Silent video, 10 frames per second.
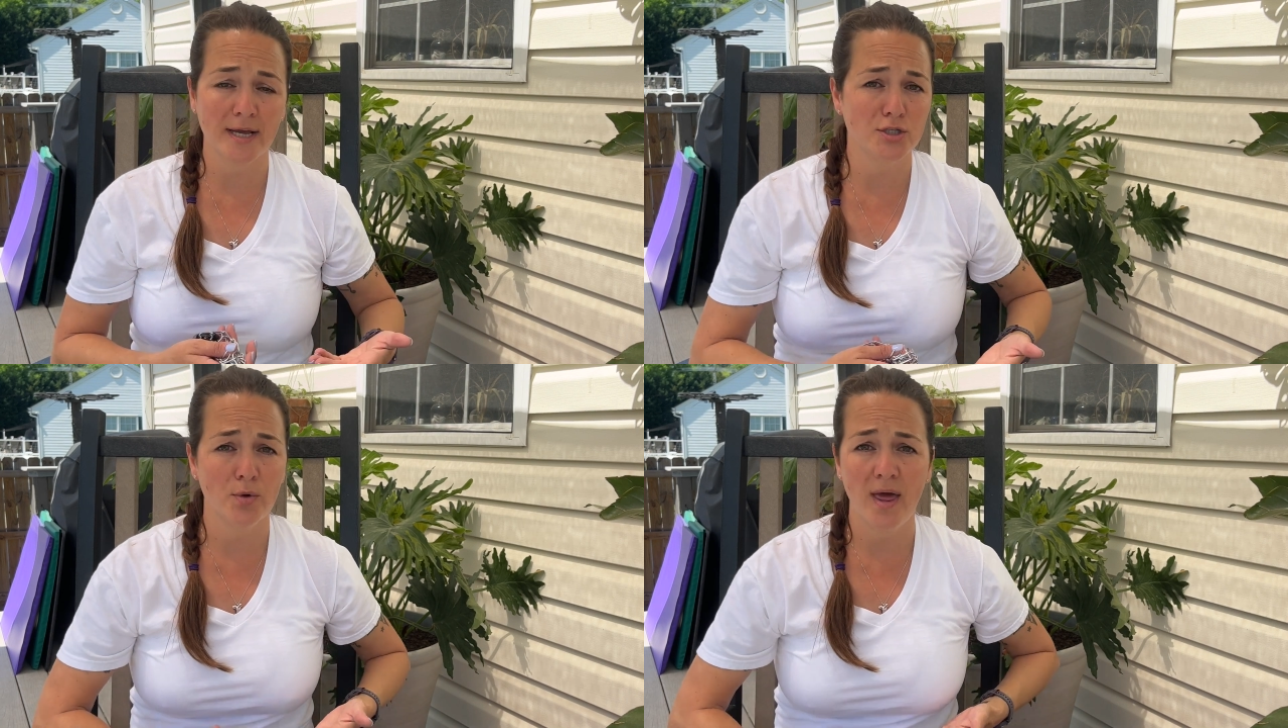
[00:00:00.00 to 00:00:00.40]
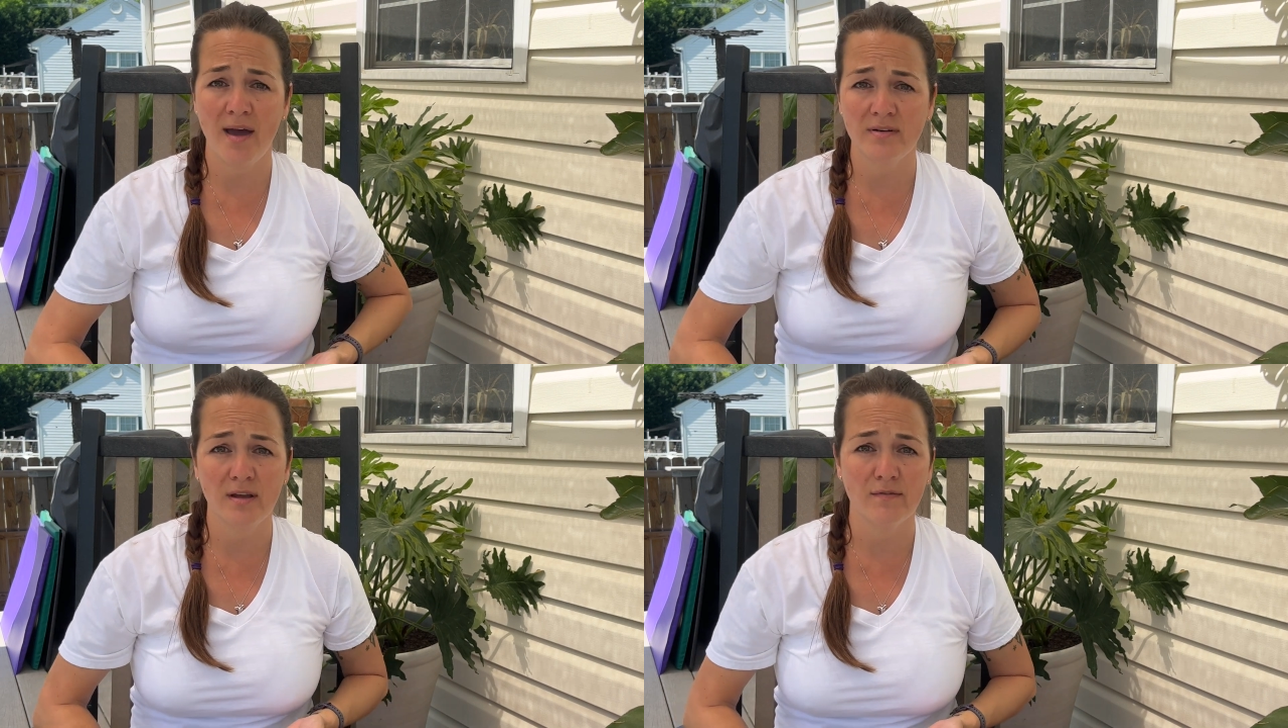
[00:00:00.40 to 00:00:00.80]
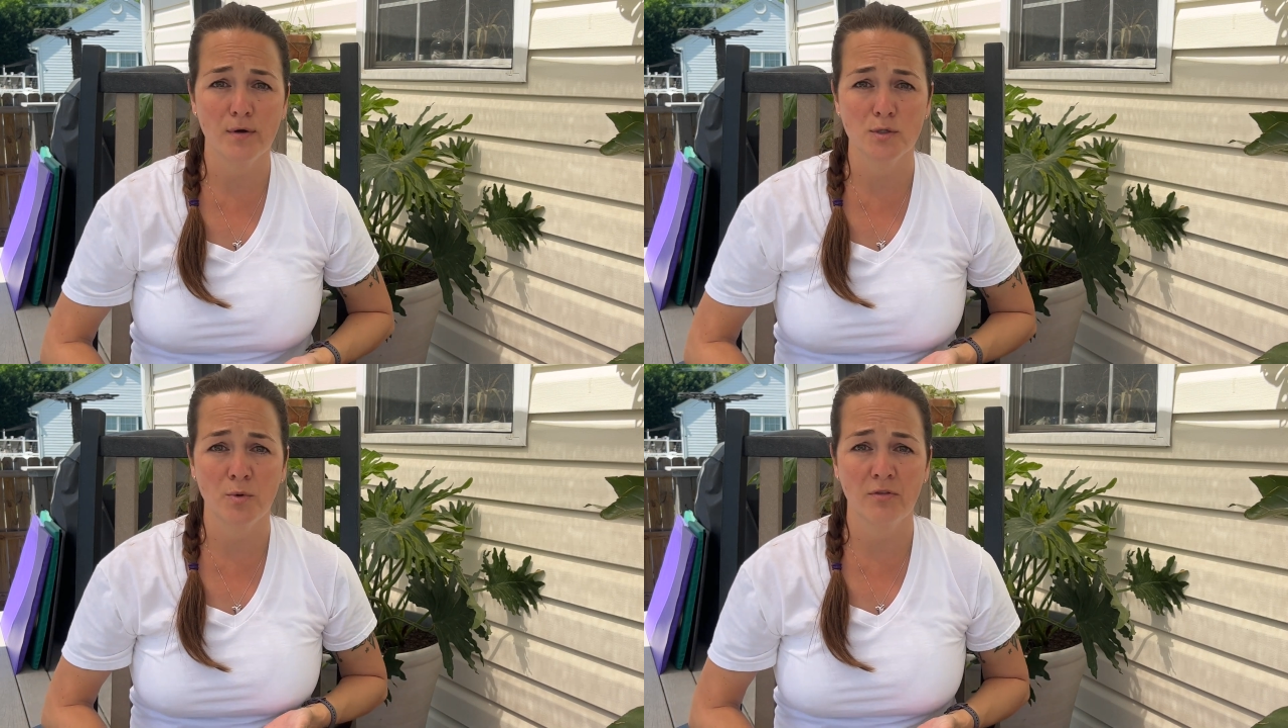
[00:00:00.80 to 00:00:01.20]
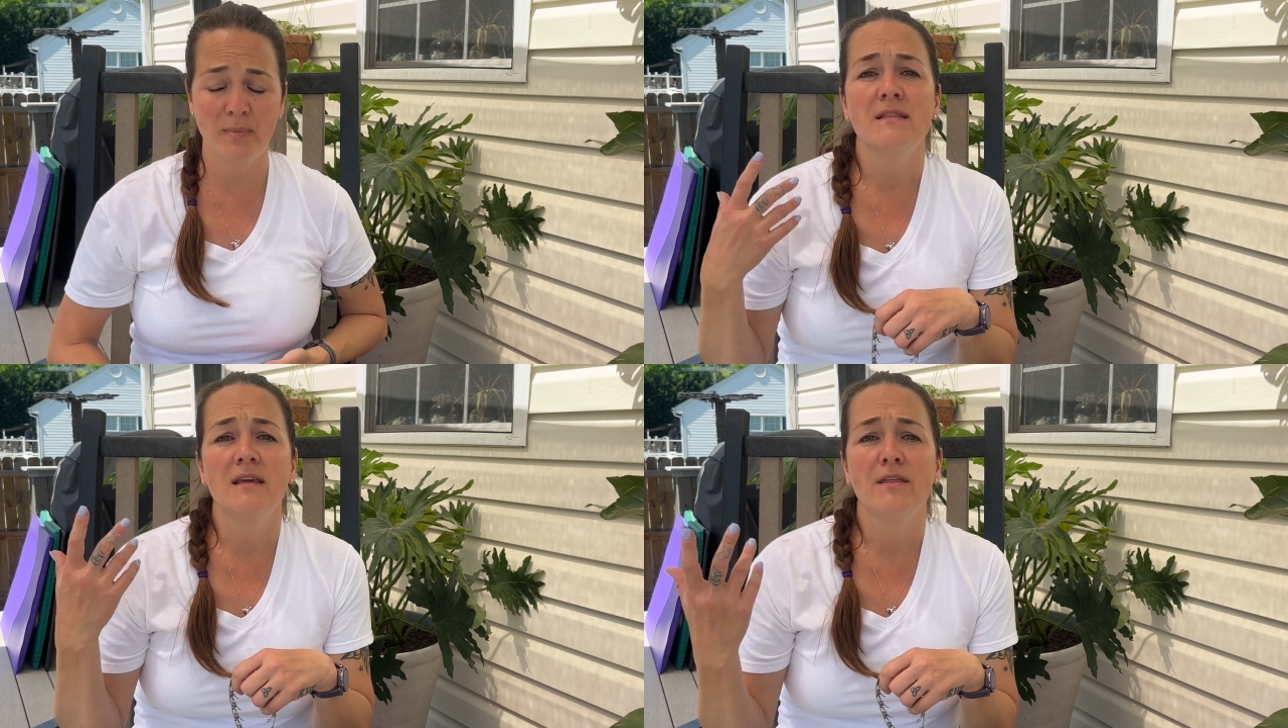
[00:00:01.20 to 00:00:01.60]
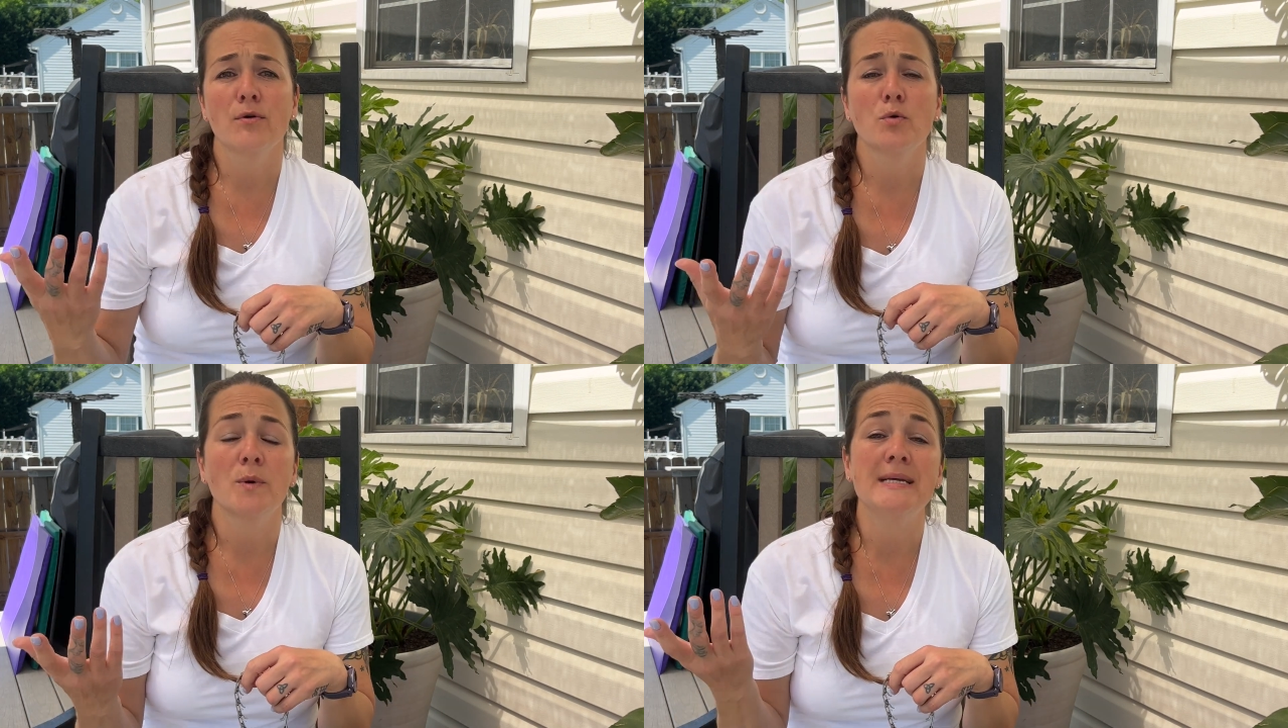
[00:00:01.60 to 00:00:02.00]
I don't have any of those with me. The
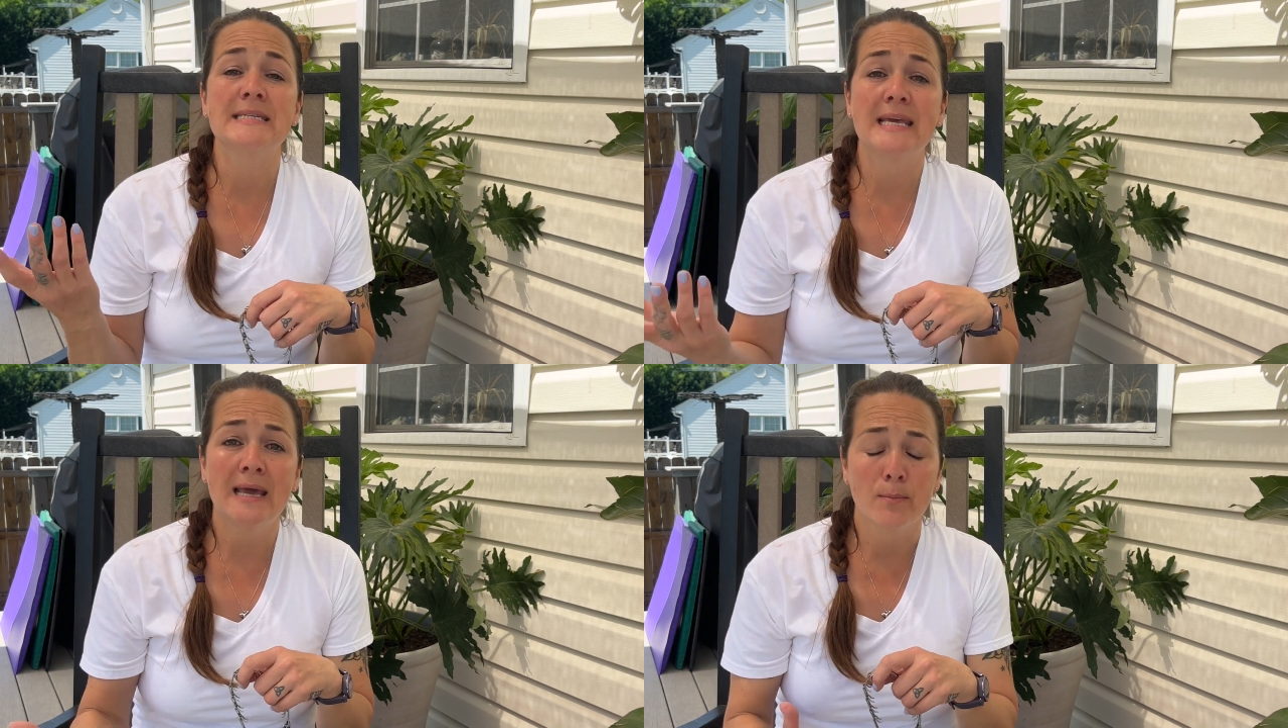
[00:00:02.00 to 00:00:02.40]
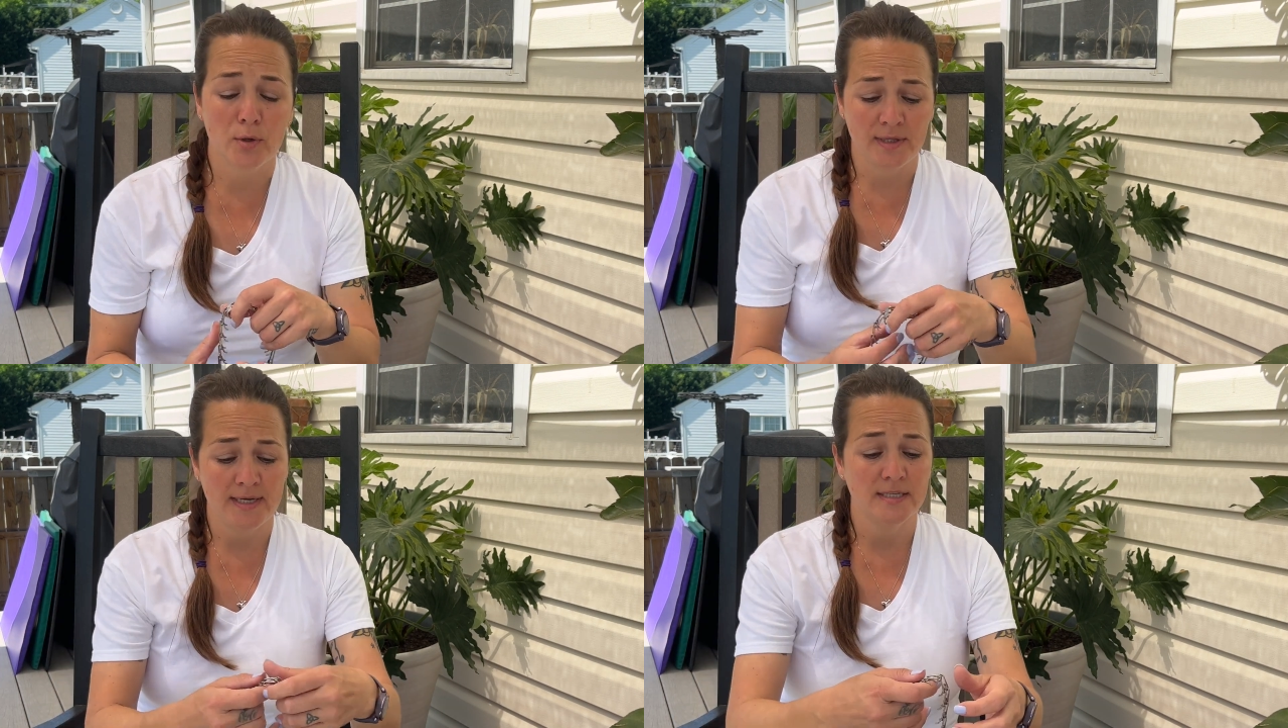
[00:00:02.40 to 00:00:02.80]
third one is Kimberland.